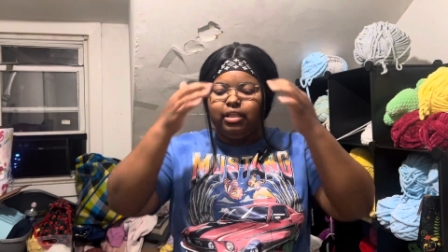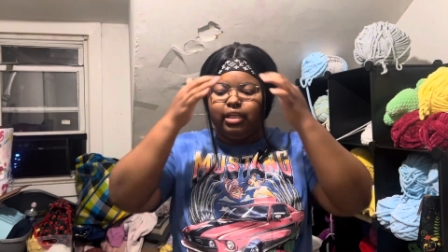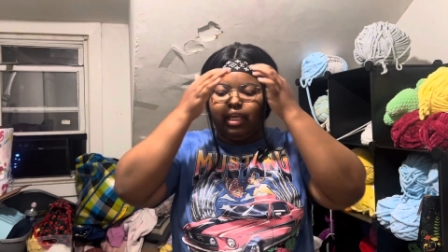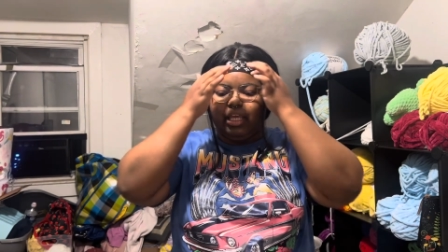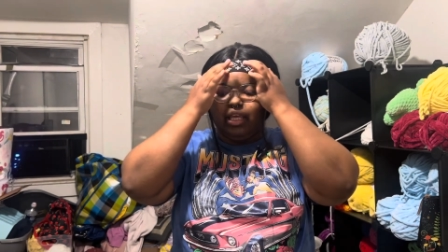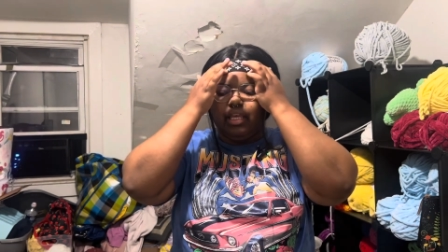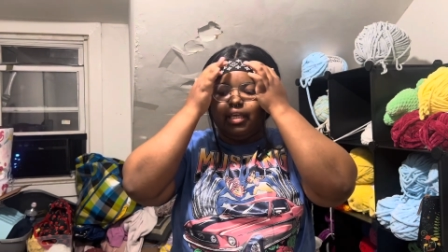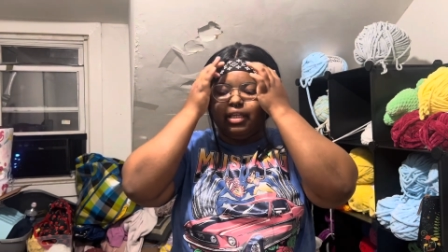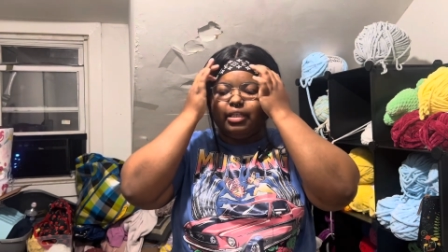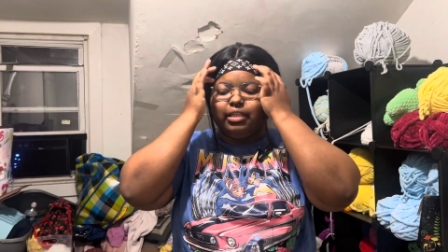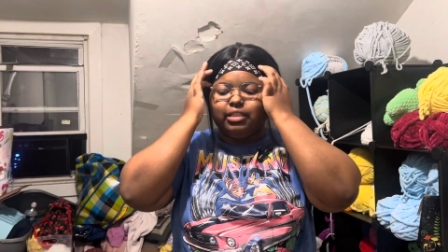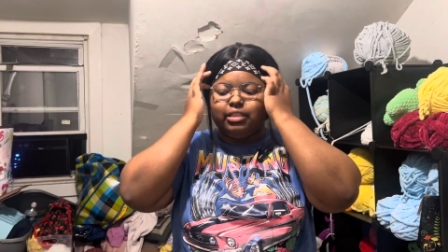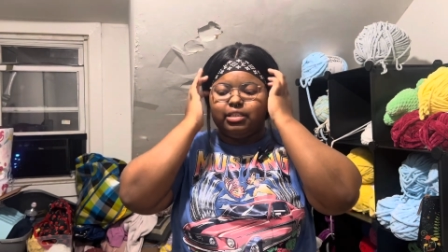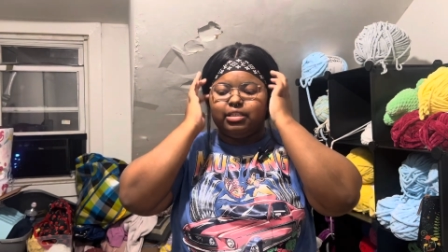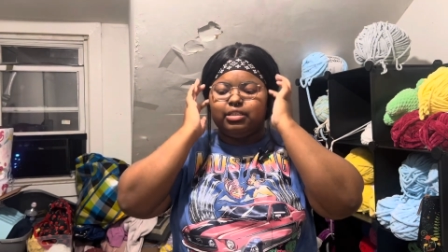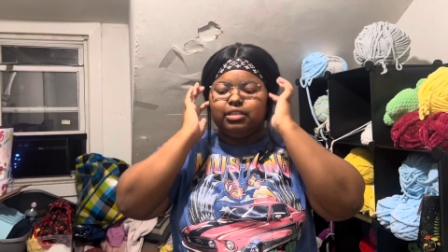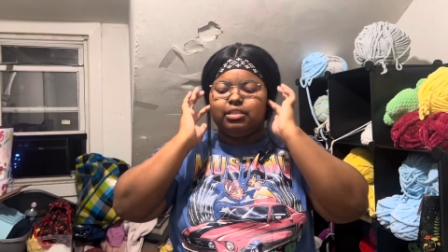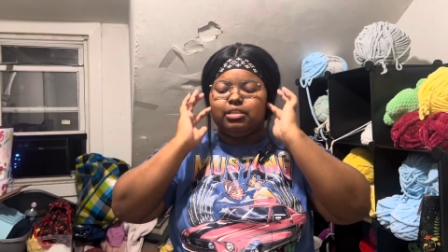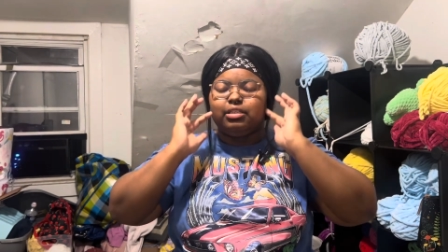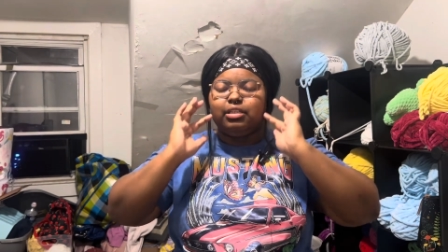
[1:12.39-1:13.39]
and
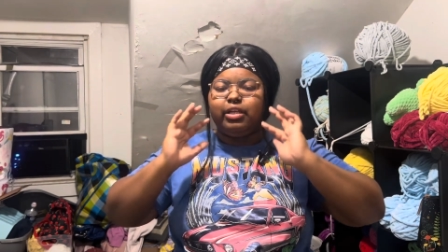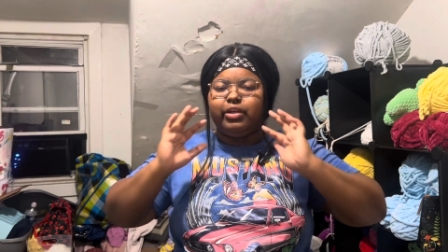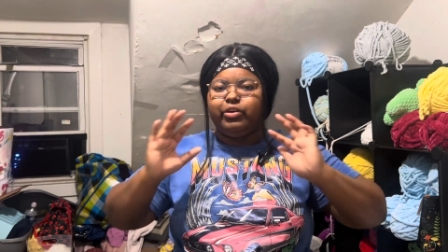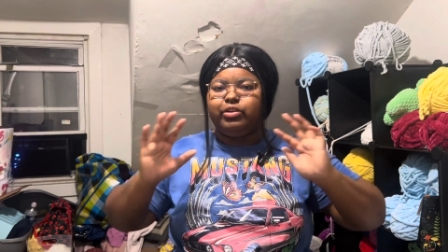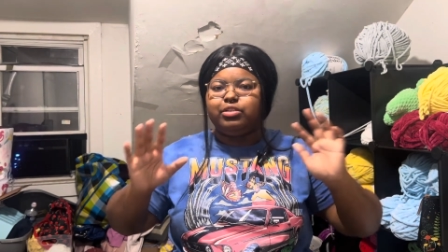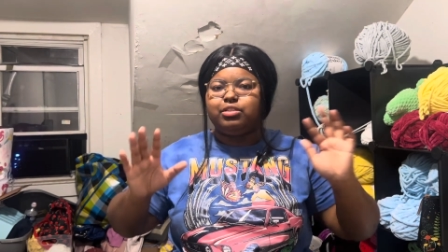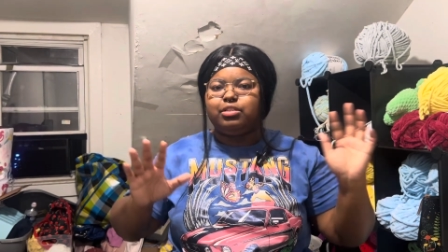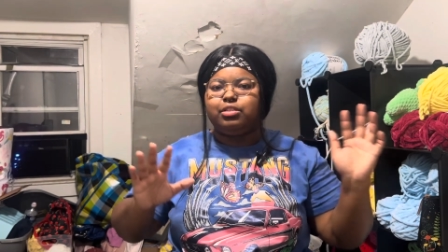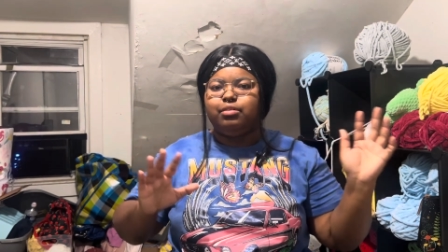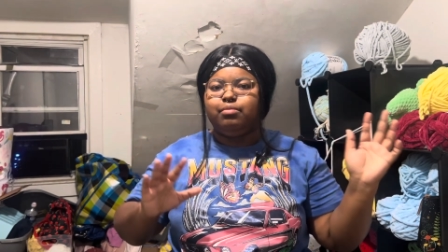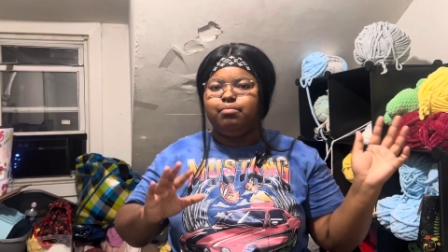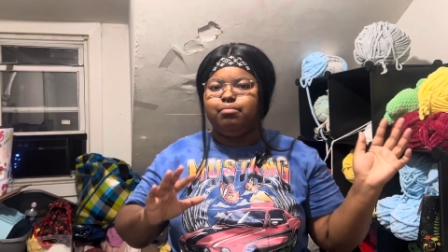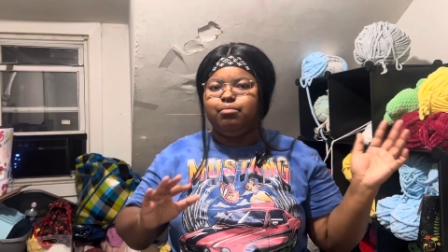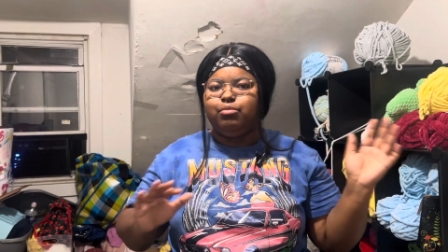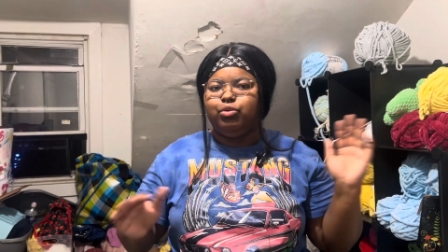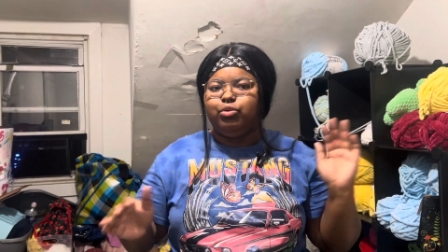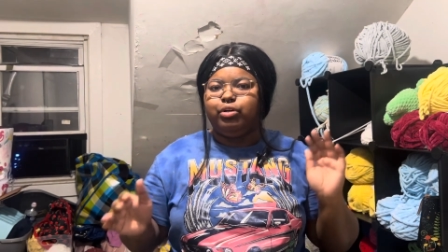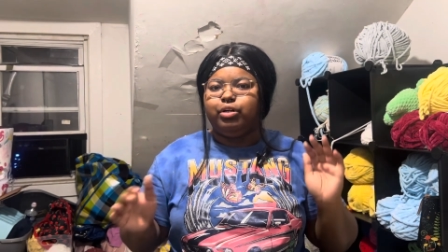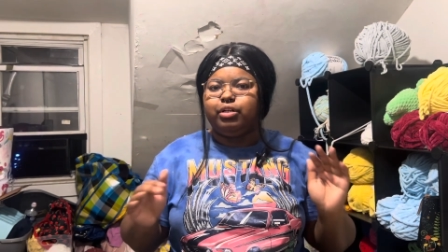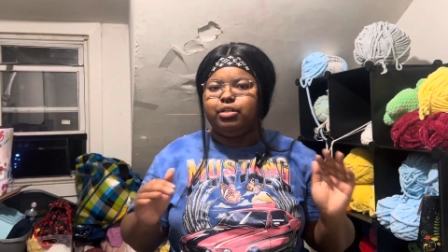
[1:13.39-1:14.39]
there's
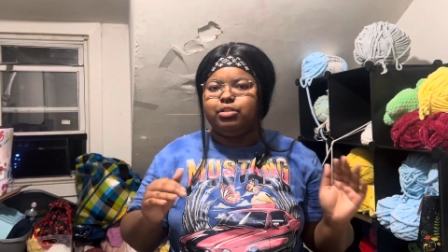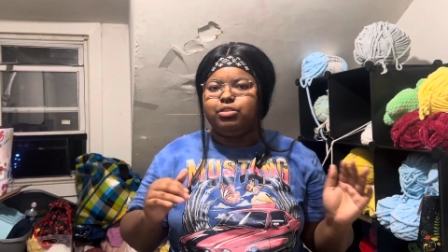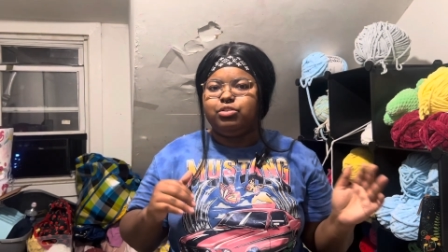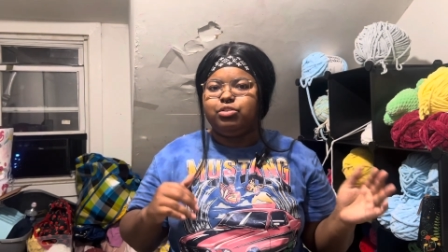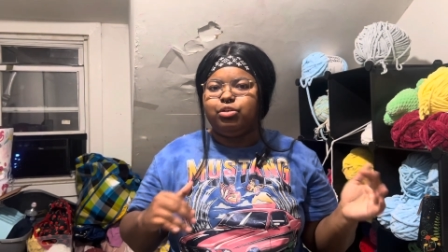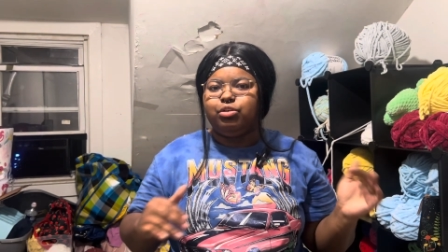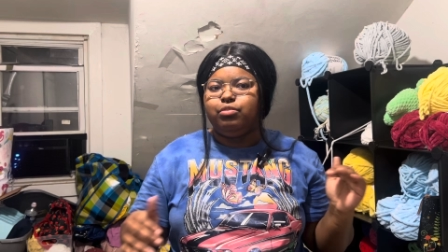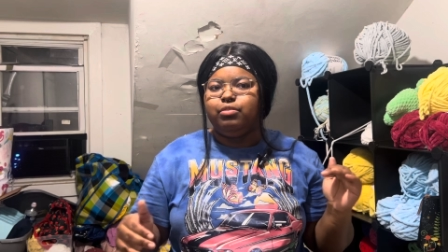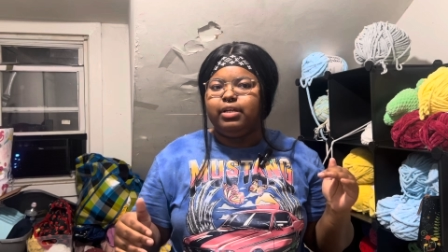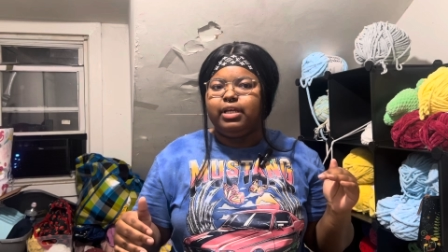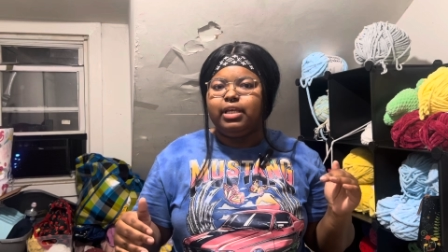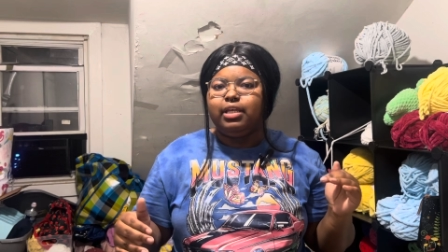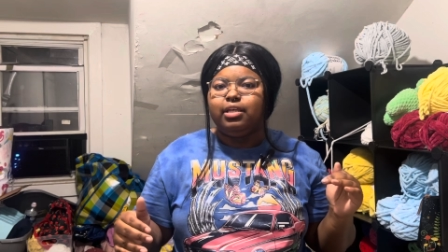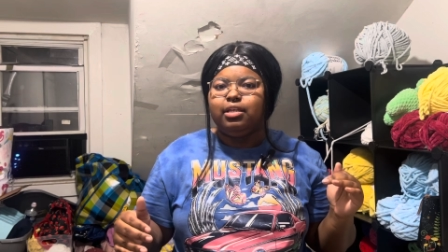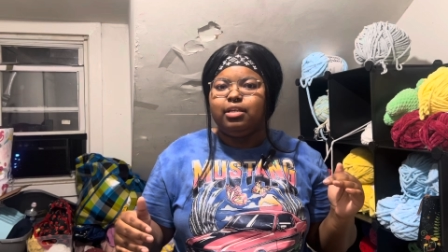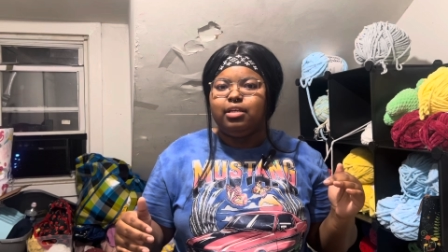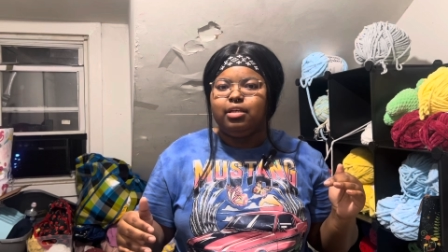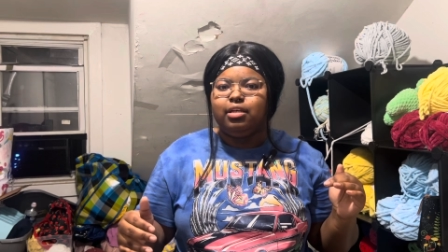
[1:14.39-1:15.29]
more to it.